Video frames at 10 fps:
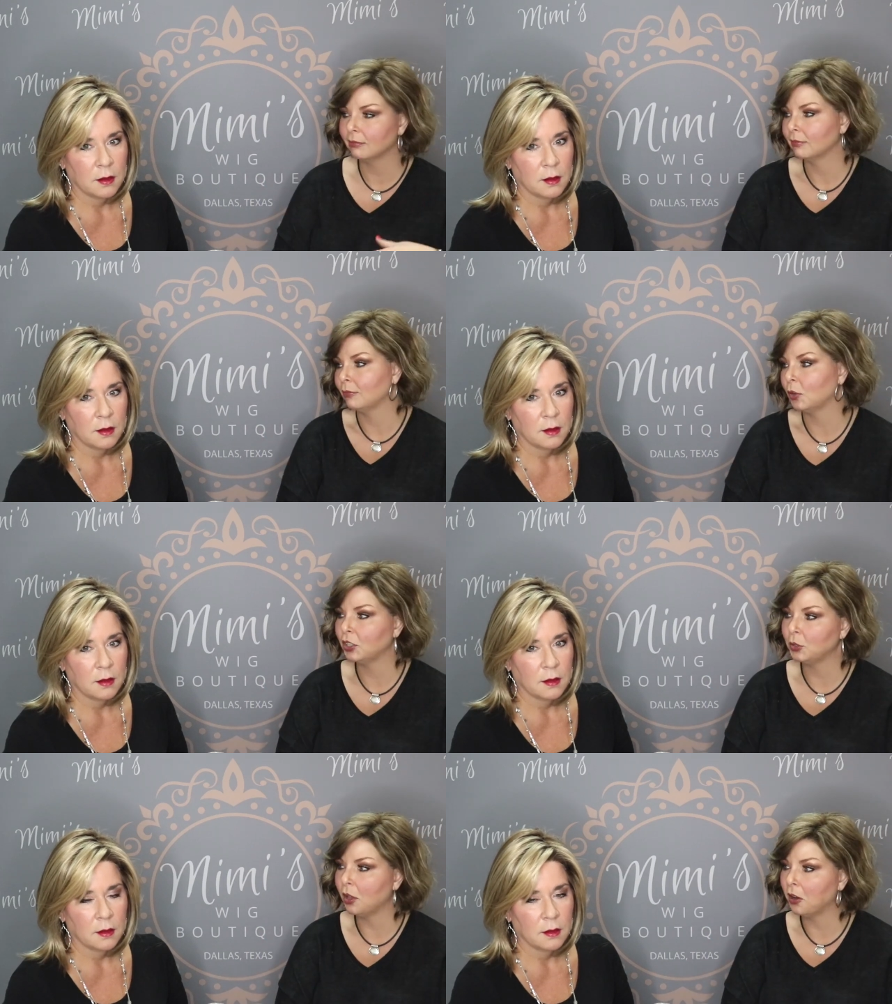Speaker 1: we're going to do
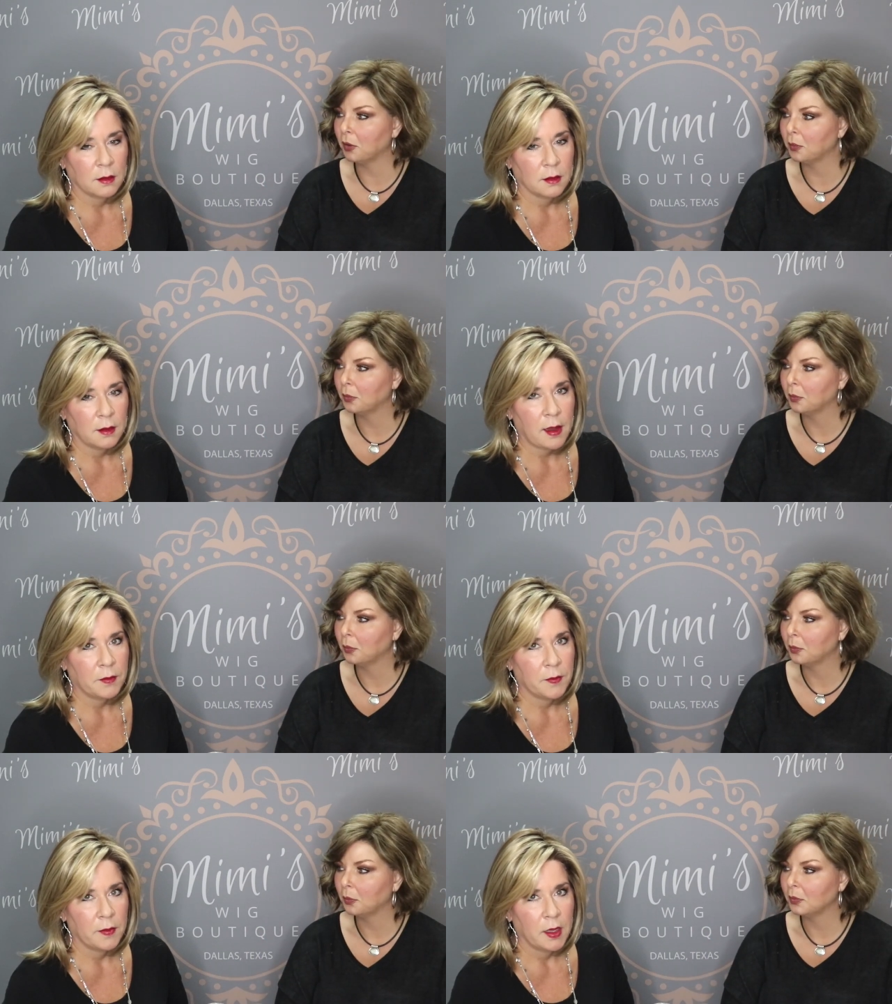long. Yeah,
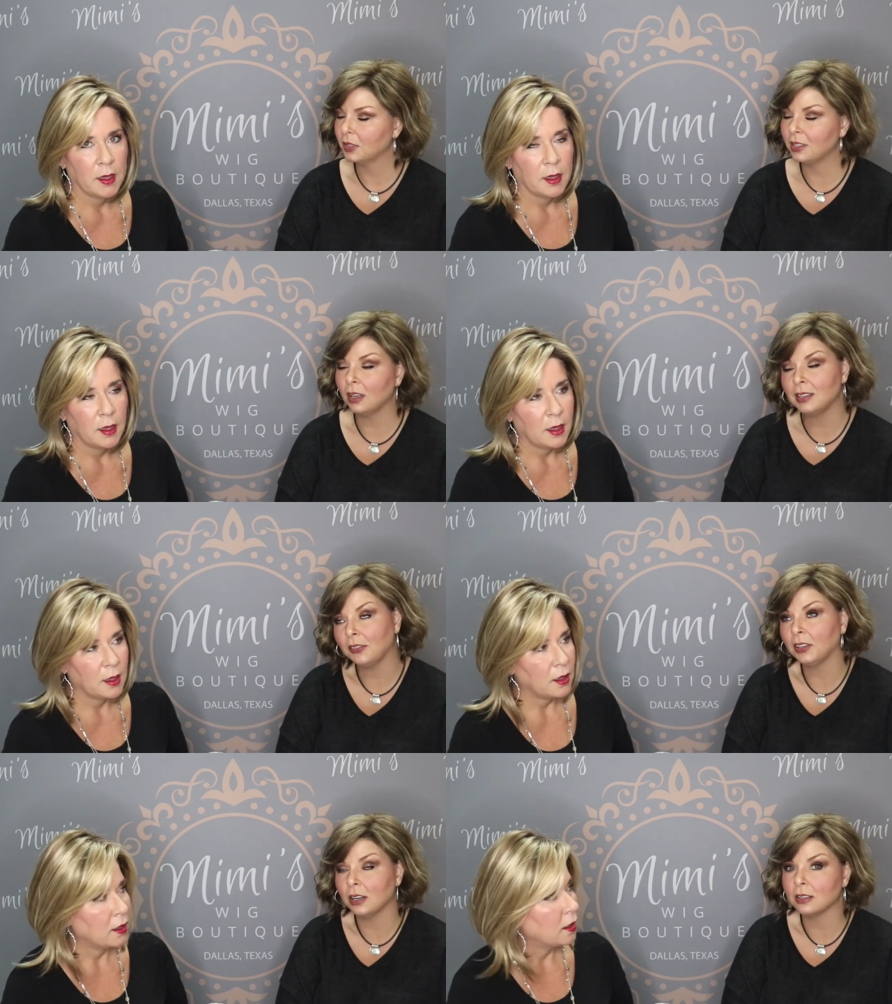D definitely
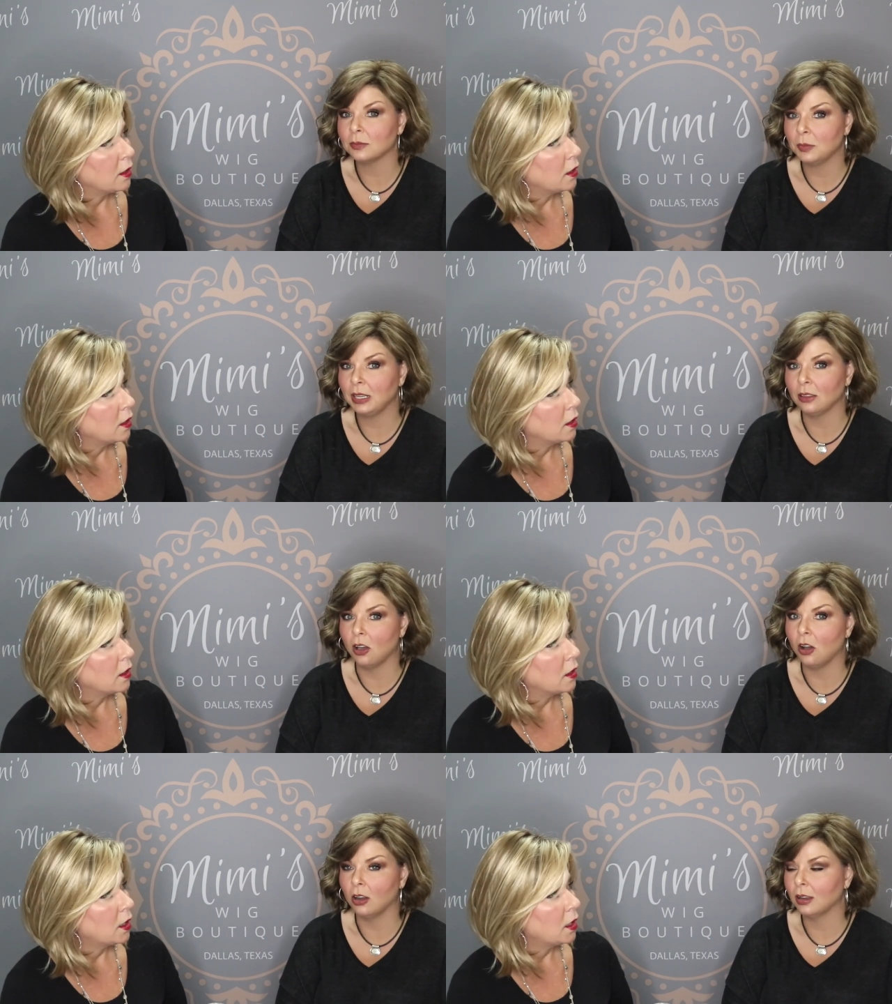not as many
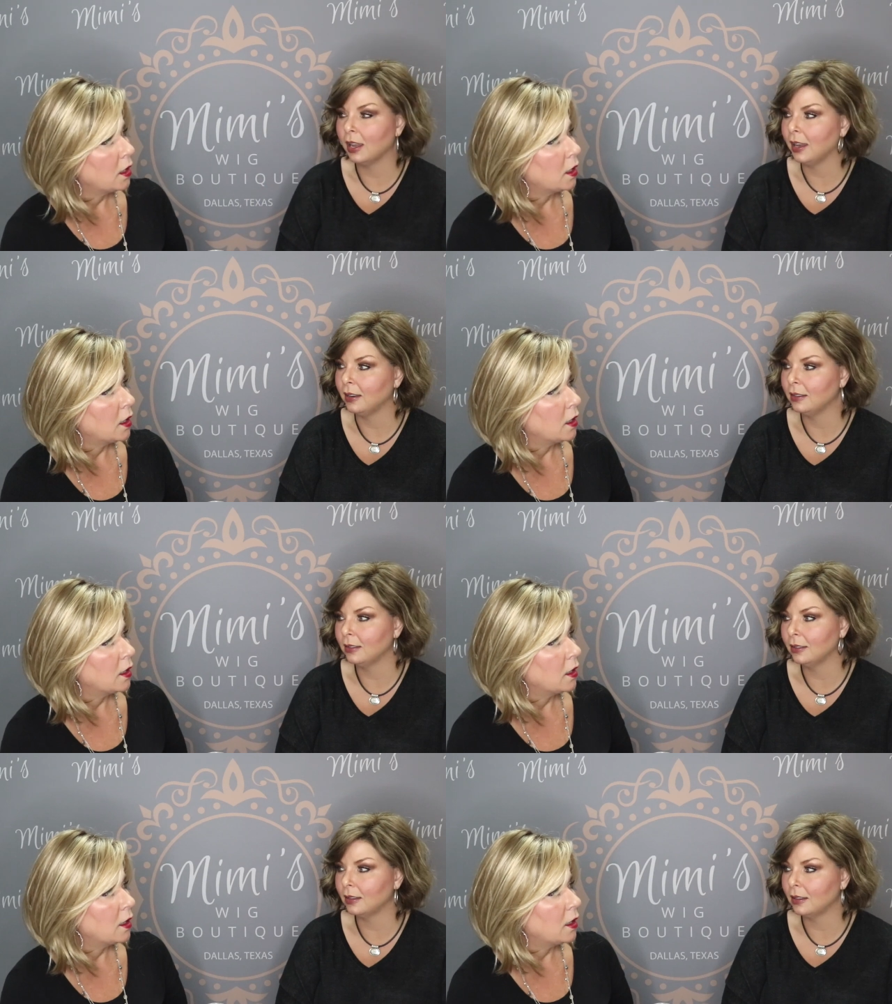long. And
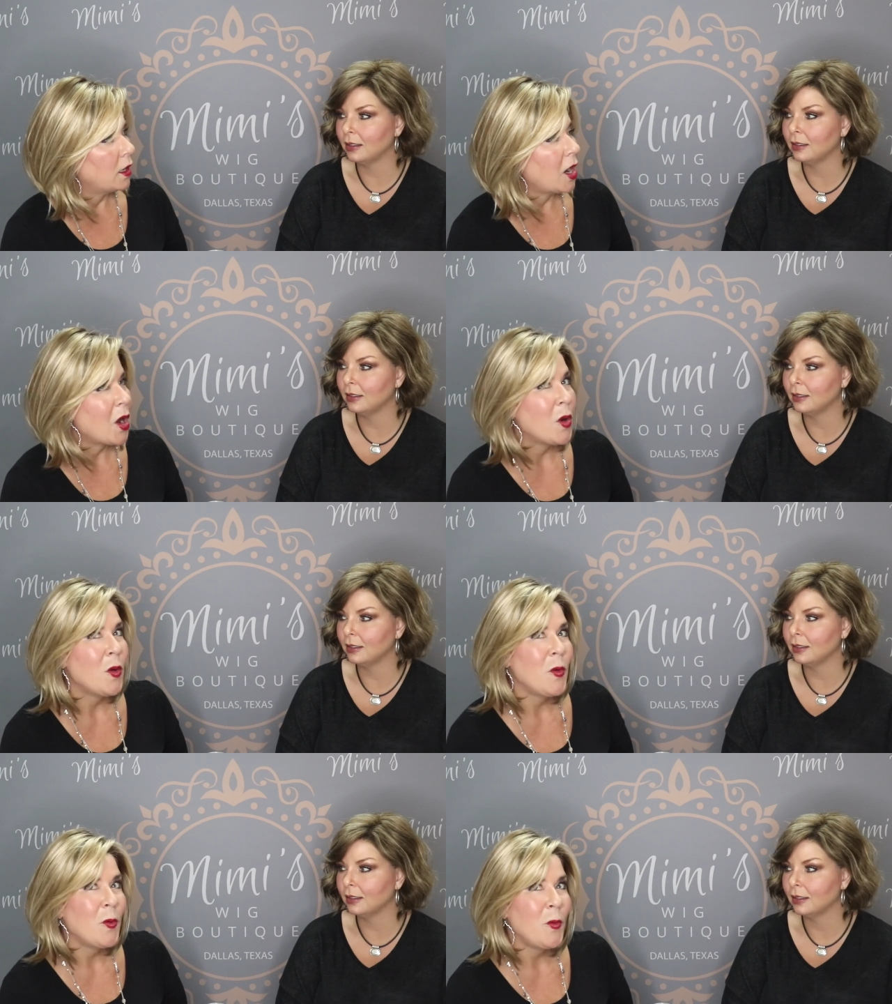
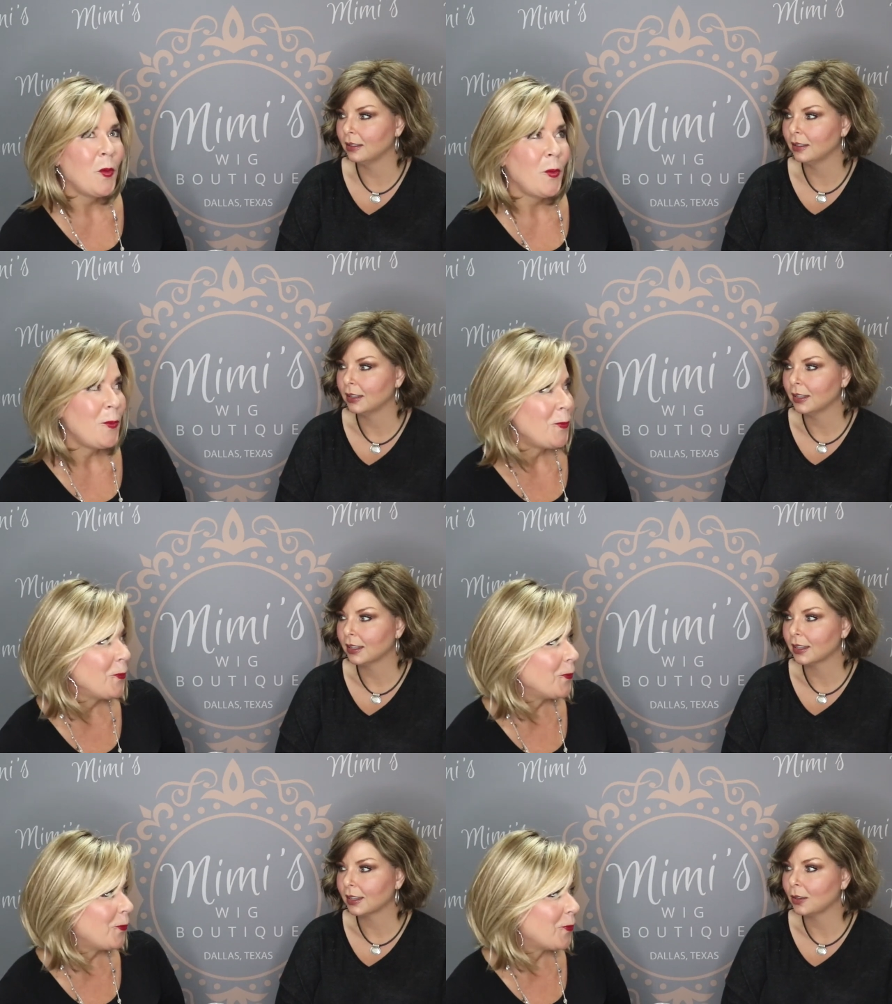oh,
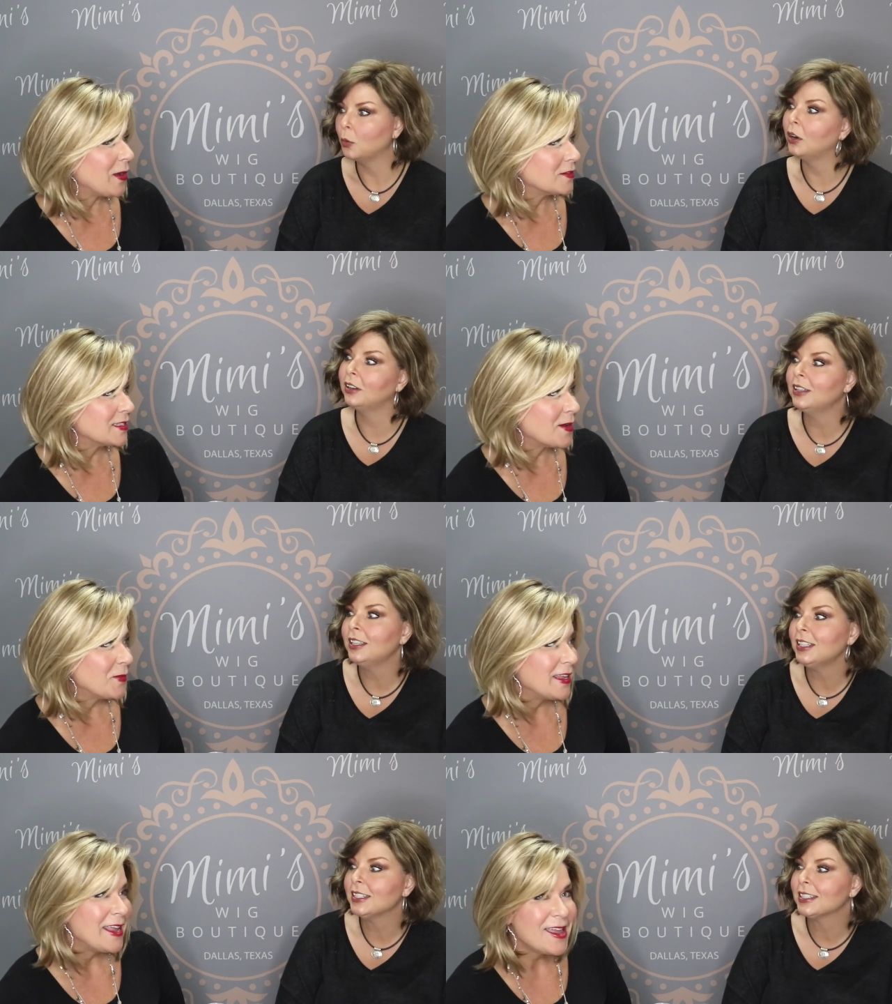
Speaker 2: we have
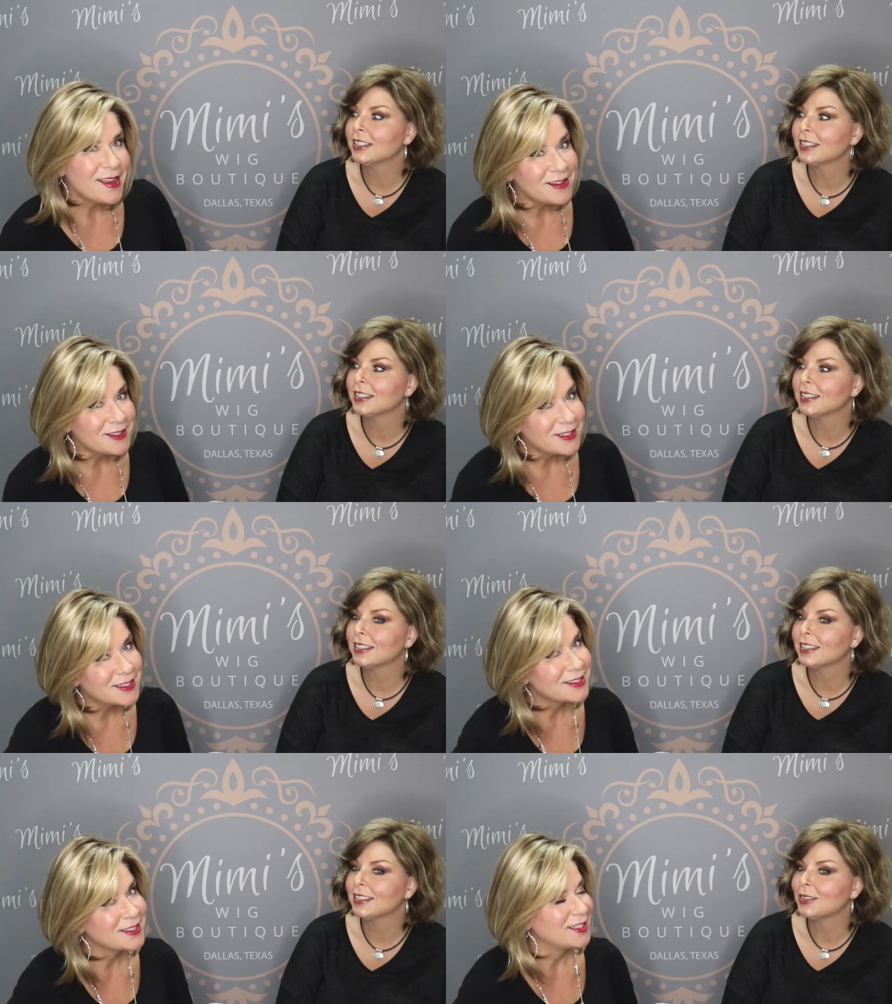something
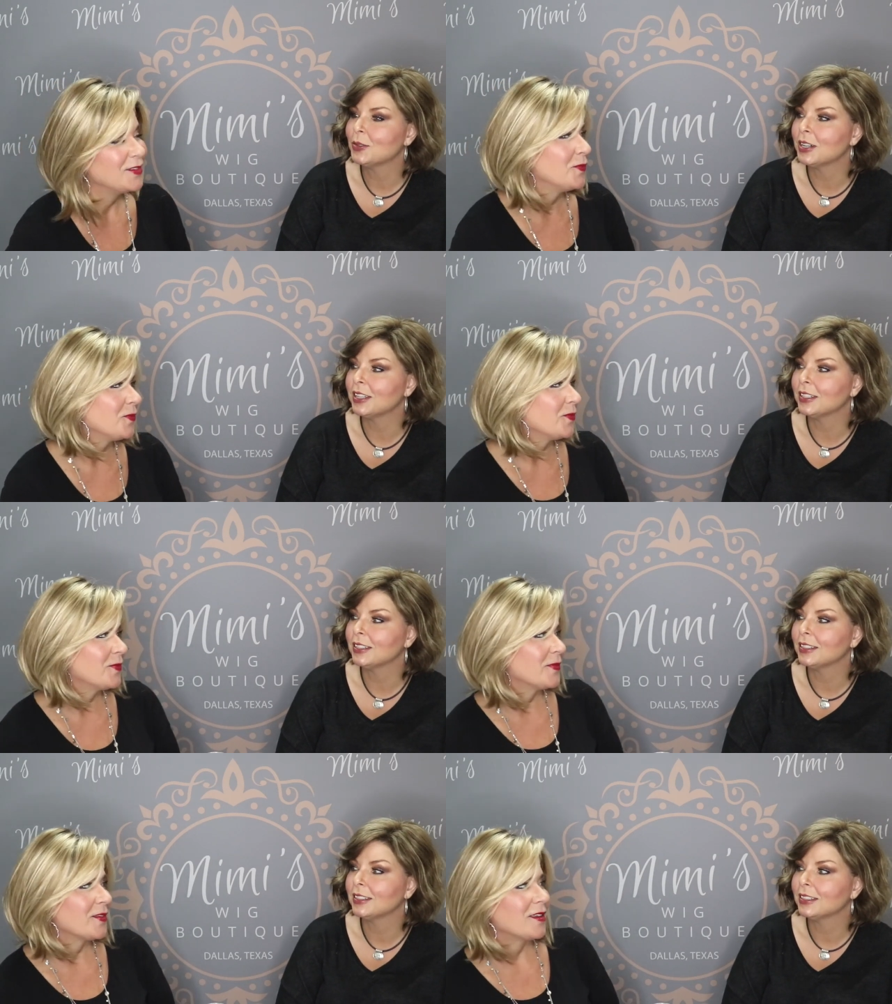else. What?
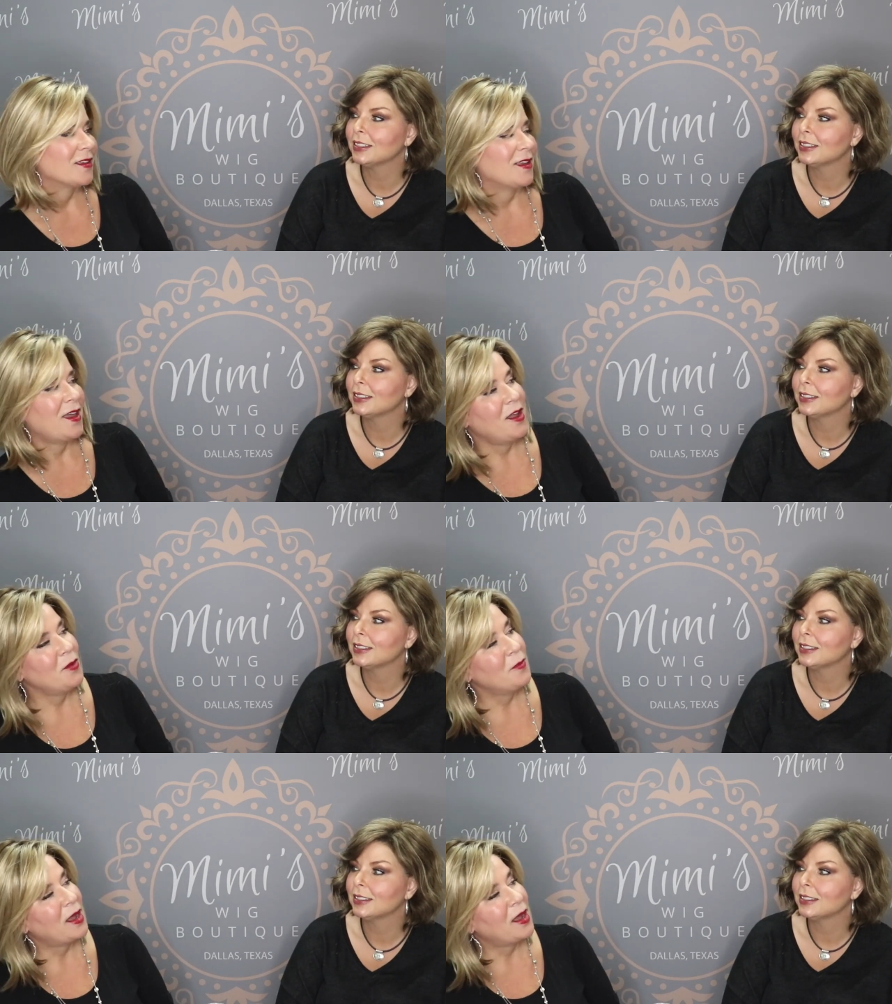Um, I